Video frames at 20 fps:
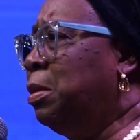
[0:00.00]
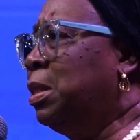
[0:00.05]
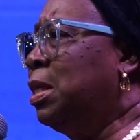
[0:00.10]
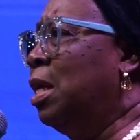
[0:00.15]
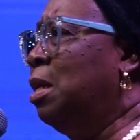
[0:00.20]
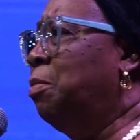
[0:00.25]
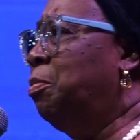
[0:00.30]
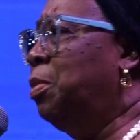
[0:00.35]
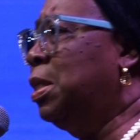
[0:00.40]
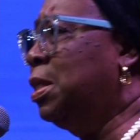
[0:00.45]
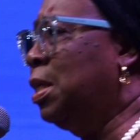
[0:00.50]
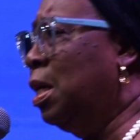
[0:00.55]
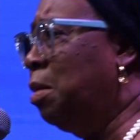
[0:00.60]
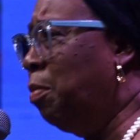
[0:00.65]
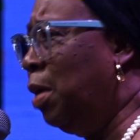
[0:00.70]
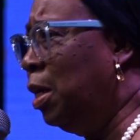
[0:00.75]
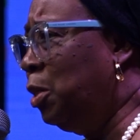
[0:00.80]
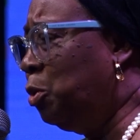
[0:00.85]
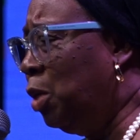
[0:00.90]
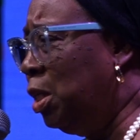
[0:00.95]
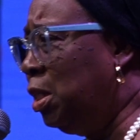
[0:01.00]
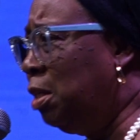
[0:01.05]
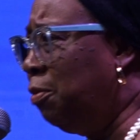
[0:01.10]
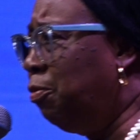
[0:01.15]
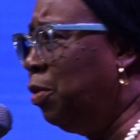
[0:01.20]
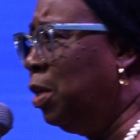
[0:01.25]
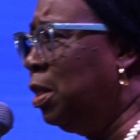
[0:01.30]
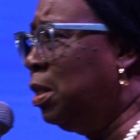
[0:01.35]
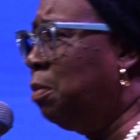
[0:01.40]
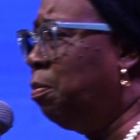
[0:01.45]
celebrated my
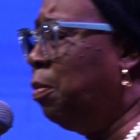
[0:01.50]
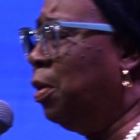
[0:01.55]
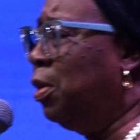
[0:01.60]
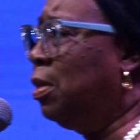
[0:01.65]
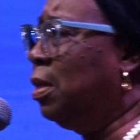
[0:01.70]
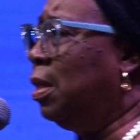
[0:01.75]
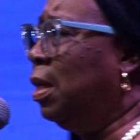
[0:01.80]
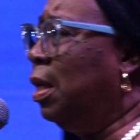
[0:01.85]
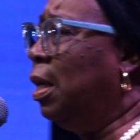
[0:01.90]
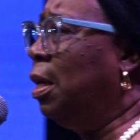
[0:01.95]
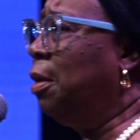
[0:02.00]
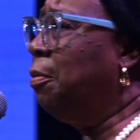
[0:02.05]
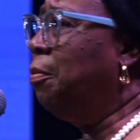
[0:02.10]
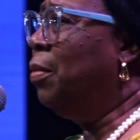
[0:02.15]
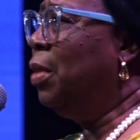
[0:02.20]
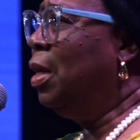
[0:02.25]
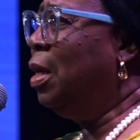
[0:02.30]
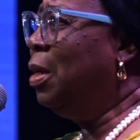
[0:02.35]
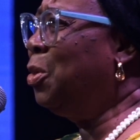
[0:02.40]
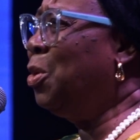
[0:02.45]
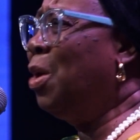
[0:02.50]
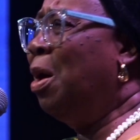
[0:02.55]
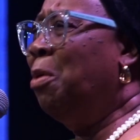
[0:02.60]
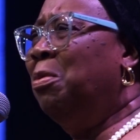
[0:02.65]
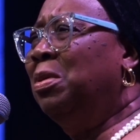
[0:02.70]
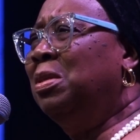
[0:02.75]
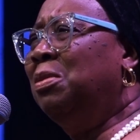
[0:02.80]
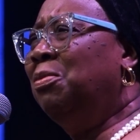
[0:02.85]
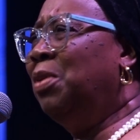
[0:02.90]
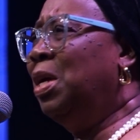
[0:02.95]
21st birthday. So I
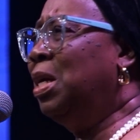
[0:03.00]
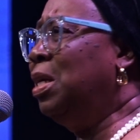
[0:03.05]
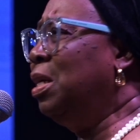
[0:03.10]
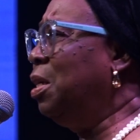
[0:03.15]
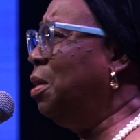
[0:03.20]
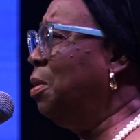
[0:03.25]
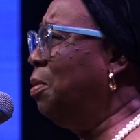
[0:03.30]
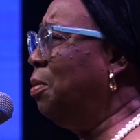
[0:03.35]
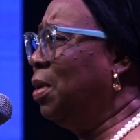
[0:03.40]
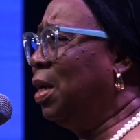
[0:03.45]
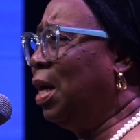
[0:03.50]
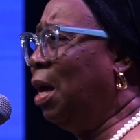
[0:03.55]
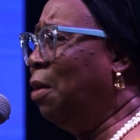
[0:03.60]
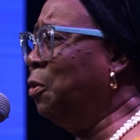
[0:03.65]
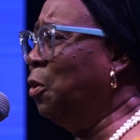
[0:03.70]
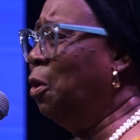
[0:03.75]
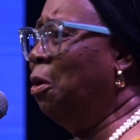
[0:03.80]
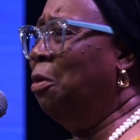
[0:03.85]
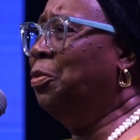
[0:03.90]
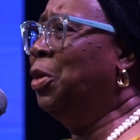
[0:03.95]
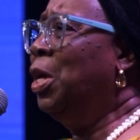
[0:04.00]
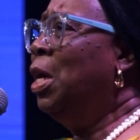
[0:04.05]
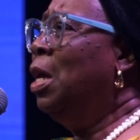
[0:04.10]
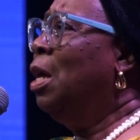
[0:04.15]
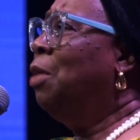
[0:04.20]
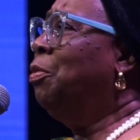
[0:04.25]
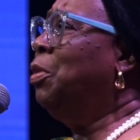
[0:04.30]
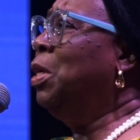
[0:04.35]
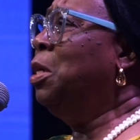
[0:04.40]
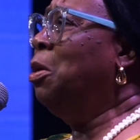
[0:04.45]
was very young. I was one of
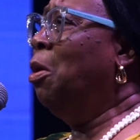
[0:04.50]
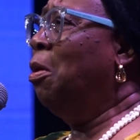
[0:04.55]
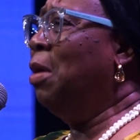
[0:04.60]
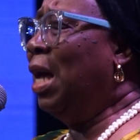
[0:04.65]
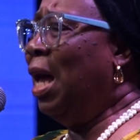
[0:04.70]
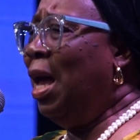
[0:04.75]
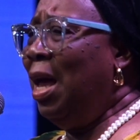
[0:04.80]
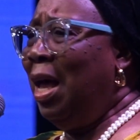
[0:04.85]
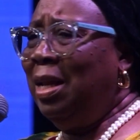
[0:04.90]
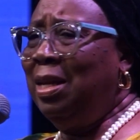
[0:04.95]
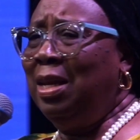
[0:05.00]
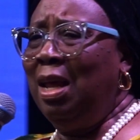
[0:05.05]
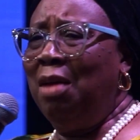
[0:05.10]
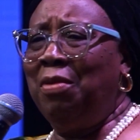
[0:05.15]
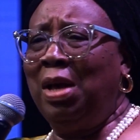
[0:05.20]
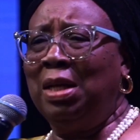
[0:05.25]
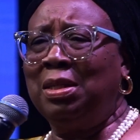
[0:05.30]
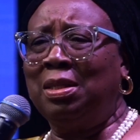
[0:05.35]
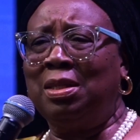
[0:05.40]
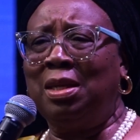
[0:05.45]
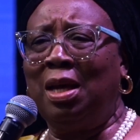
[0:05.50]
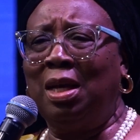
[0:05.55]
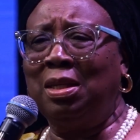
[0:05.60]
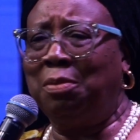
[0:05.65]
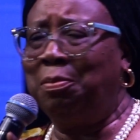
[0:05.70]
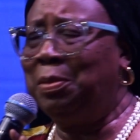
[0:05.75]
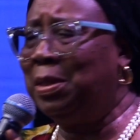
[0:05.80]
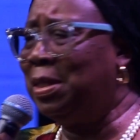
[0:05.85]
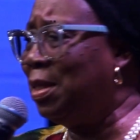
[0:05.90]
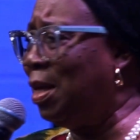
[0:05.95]
the young. I had never
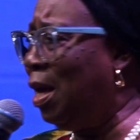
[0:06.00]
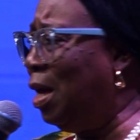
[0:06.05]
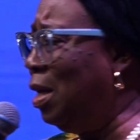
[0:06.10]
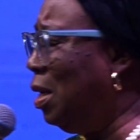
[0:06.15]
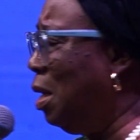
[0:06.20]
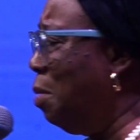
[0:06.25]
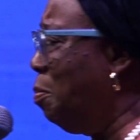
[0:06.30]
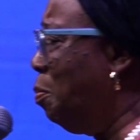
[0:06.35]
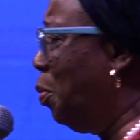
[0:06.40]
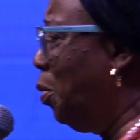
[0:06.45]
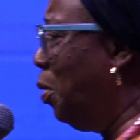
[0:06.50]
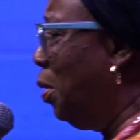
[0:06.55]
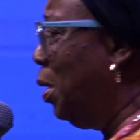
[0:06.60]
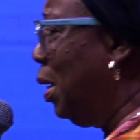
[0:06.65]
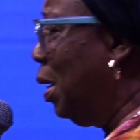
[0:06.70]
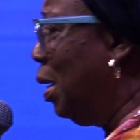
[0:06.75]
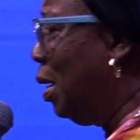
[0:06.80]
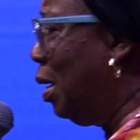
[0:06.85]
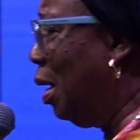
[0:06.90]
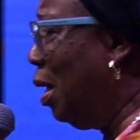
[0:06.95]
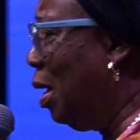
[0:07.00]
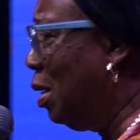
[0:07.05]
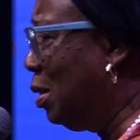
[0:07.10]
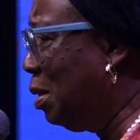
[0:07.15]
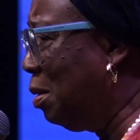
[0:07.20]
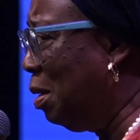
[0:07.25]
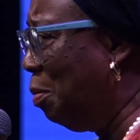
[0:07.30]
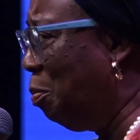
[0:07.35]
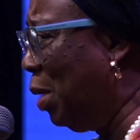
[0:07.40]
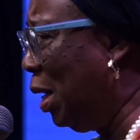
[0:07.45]
sat beside a boy in
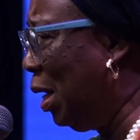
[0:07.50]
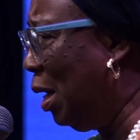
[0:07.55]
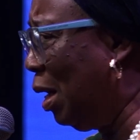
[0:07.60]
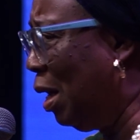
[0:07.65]
class in my